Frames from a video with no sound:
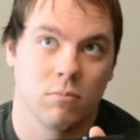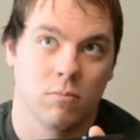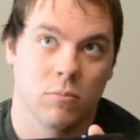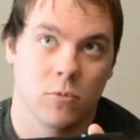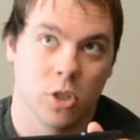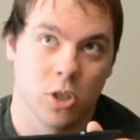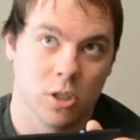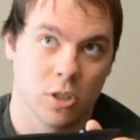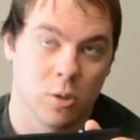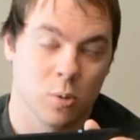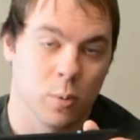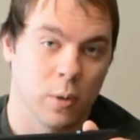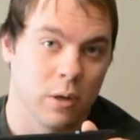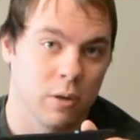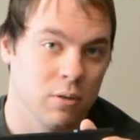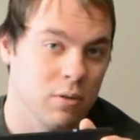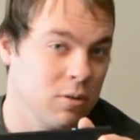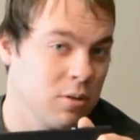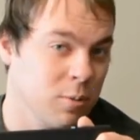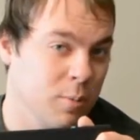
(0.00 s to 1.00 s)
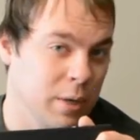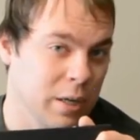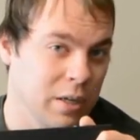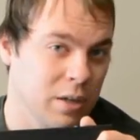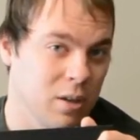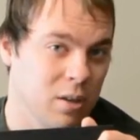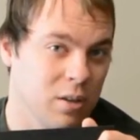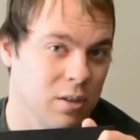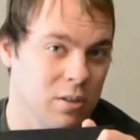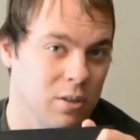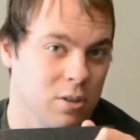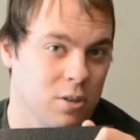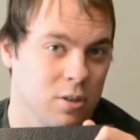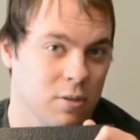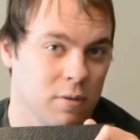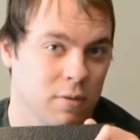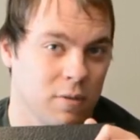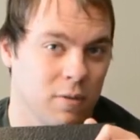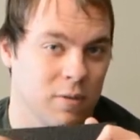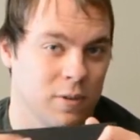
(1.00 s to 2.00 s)
just as well, to my knowledge,
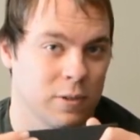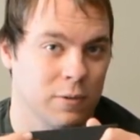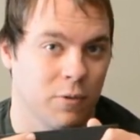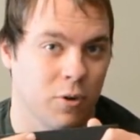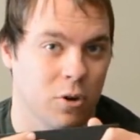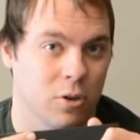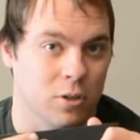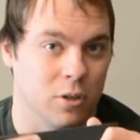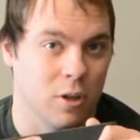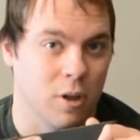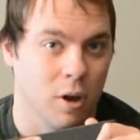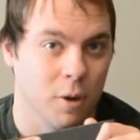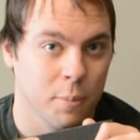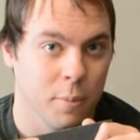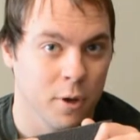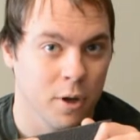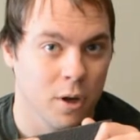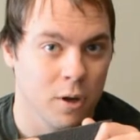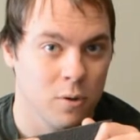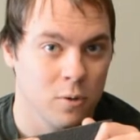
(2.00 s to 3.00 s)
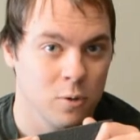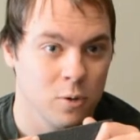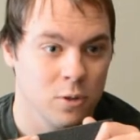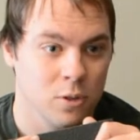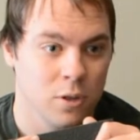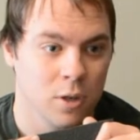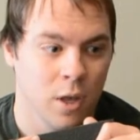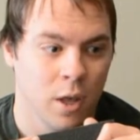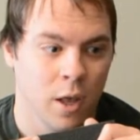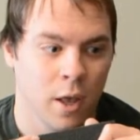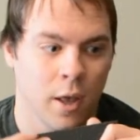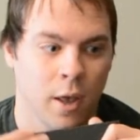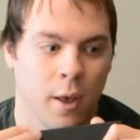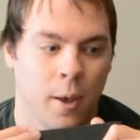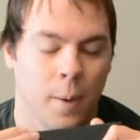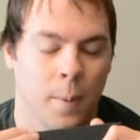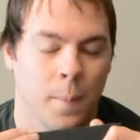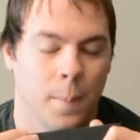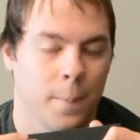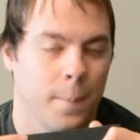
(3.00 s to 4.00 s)
as far as the logbook goes.
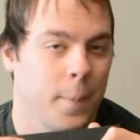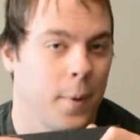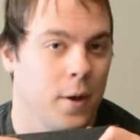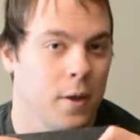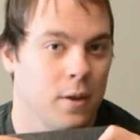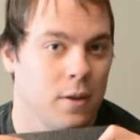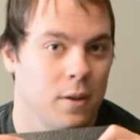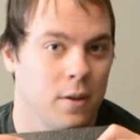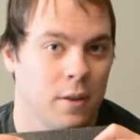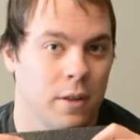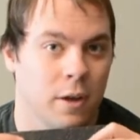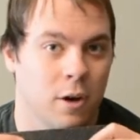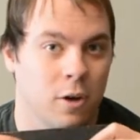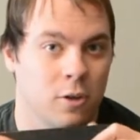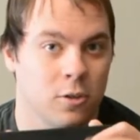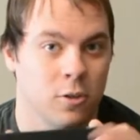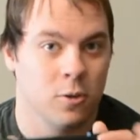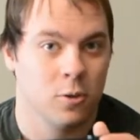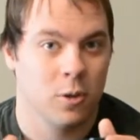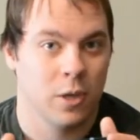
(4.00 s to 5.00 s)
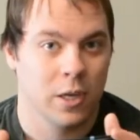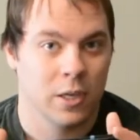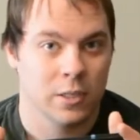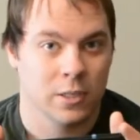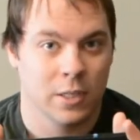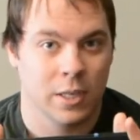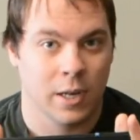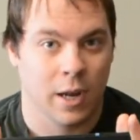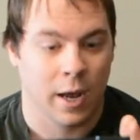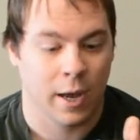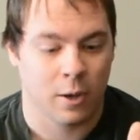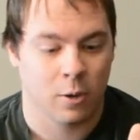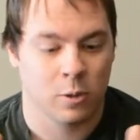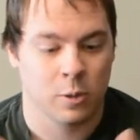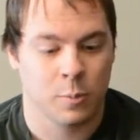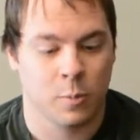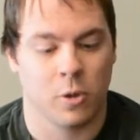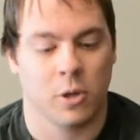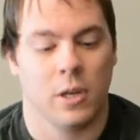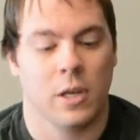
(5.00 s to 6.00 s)
But there are two things that I always
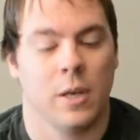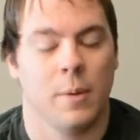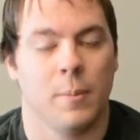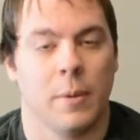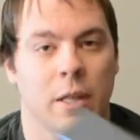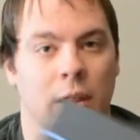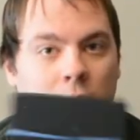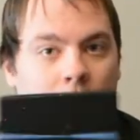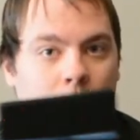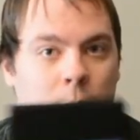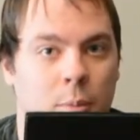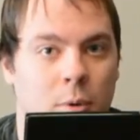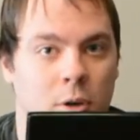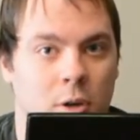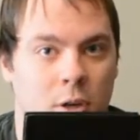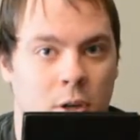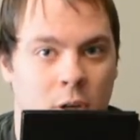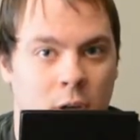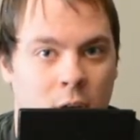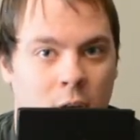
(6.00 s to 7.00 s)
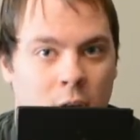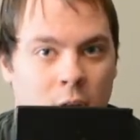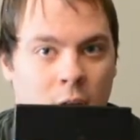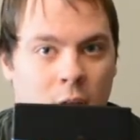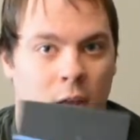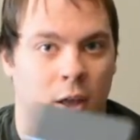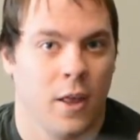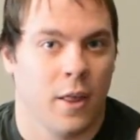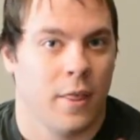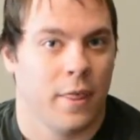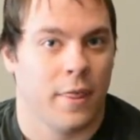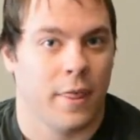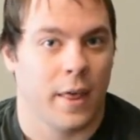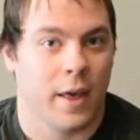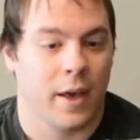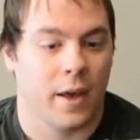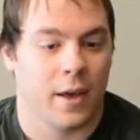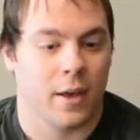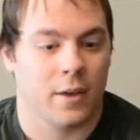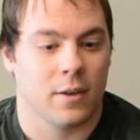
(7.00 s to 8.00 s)
put in my logbook
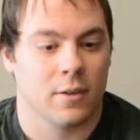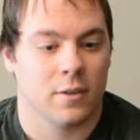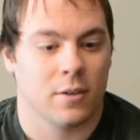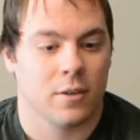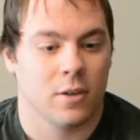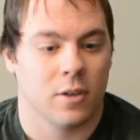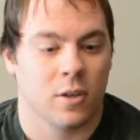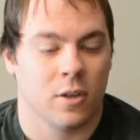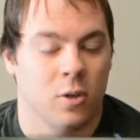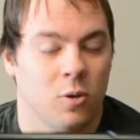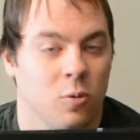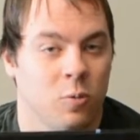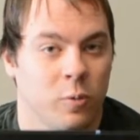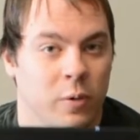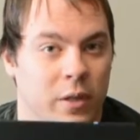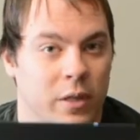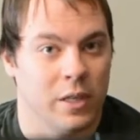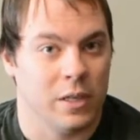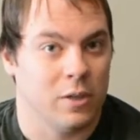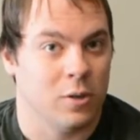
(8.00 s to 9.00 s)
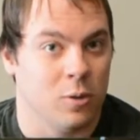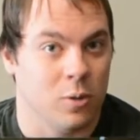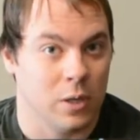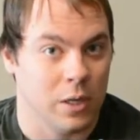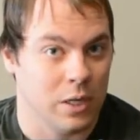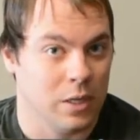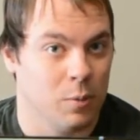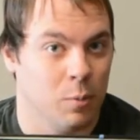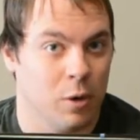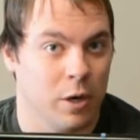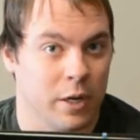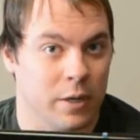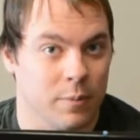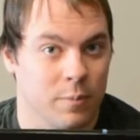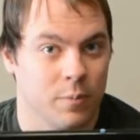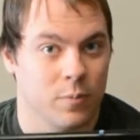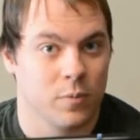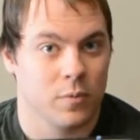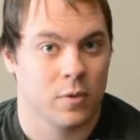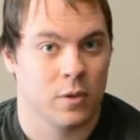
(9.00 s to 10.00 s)
that you really do need to bring.
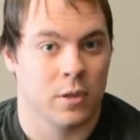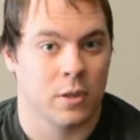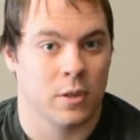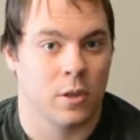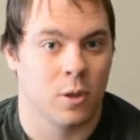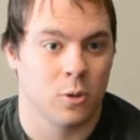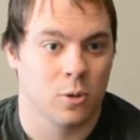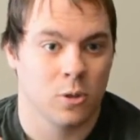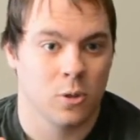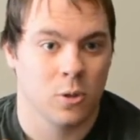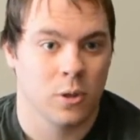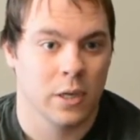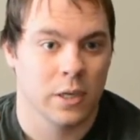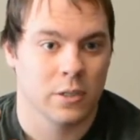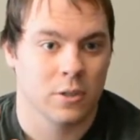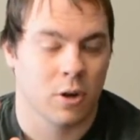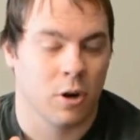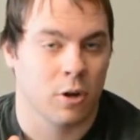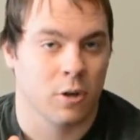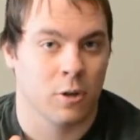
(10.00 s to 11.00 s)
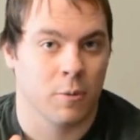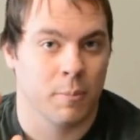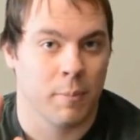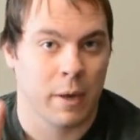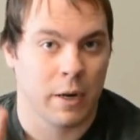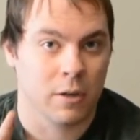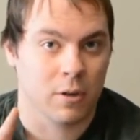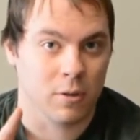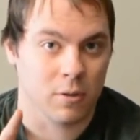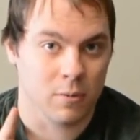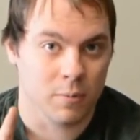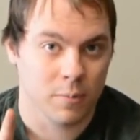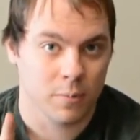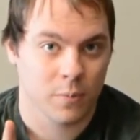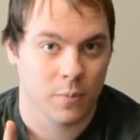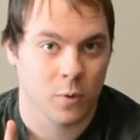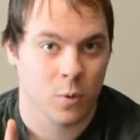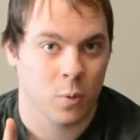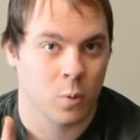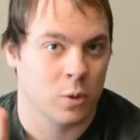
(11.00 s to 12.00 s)
Those two things are your medical,
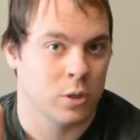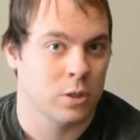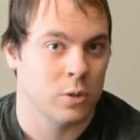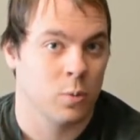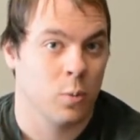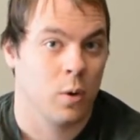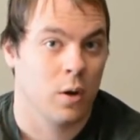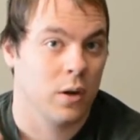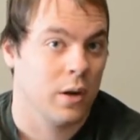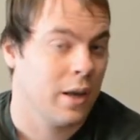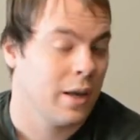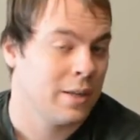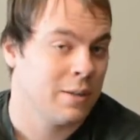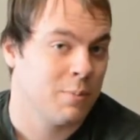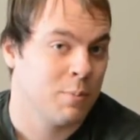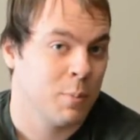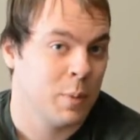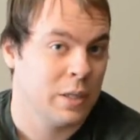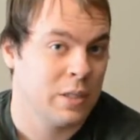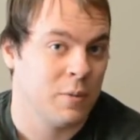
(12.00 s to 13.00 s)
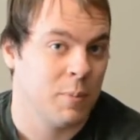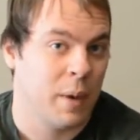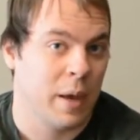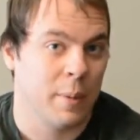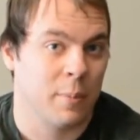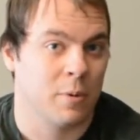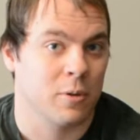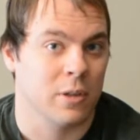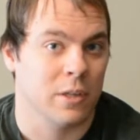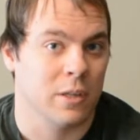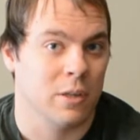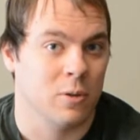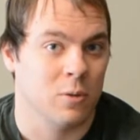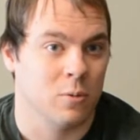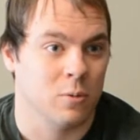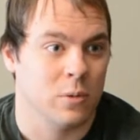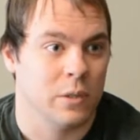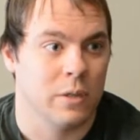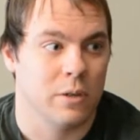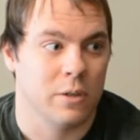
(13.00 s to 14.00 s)
which is one, a piece of paper that you
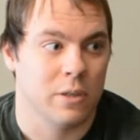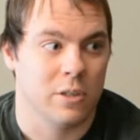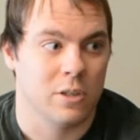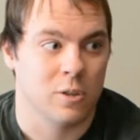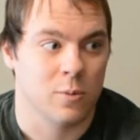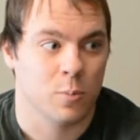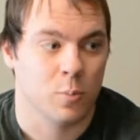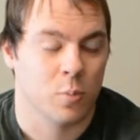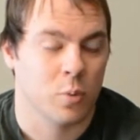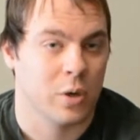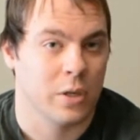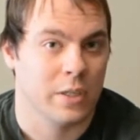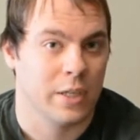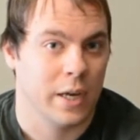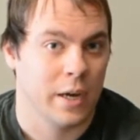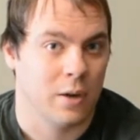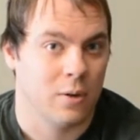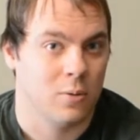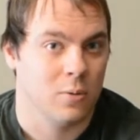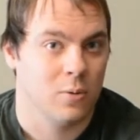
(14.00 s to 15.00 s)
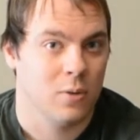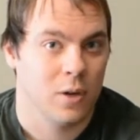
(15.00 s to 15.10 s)
literally just print out,